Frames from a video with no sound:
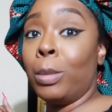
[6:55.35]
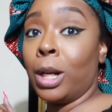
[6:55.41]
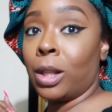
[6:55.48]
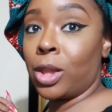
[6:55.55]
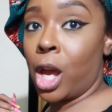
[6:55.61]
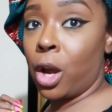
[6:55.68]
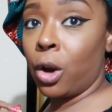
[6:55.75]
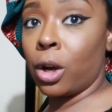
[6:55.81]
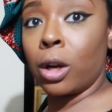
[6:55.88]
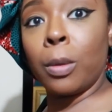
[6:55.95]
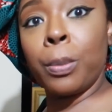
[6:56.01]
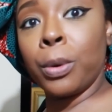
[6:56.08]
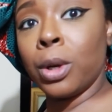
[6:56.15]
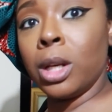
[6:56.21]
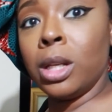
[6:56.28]
but they are
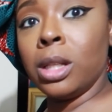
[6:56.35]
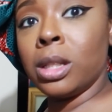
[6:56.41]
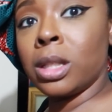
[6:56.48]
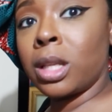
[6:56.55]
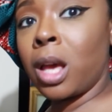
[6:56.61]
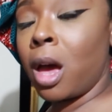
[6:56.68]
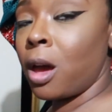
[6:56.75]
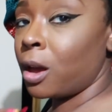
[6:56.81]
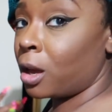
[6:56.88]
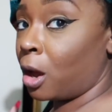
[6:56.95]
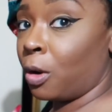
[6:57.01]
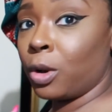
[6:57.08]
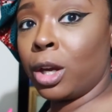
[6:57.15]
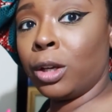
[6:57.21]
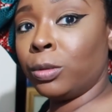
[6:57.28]
capris.
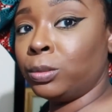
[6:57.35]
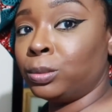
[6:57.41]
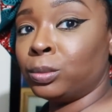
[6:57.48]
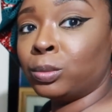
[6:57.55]
Go get them.